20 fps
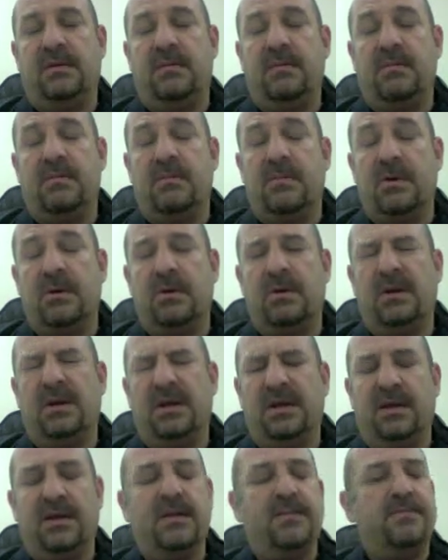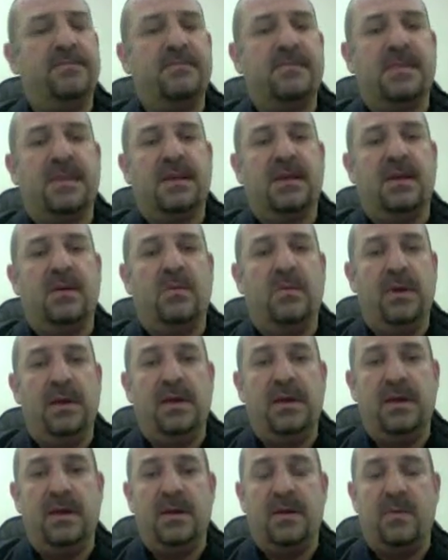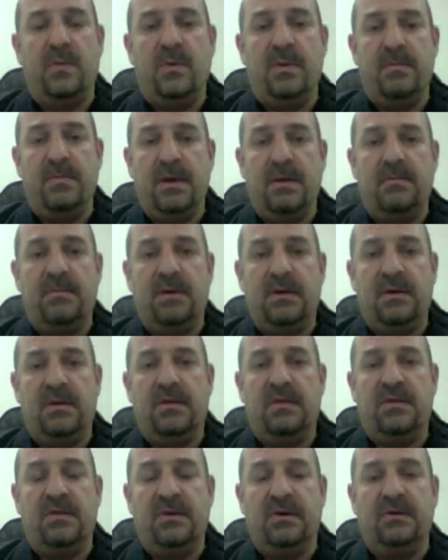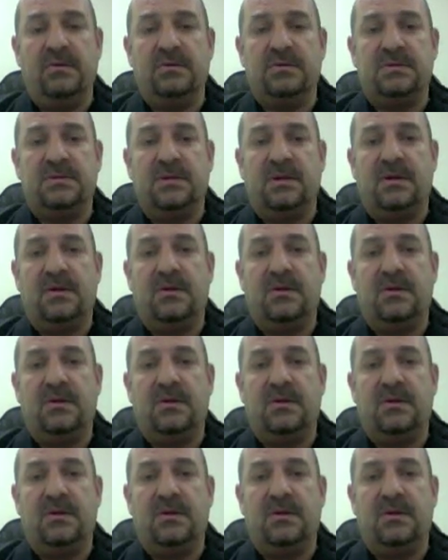morning, we remember those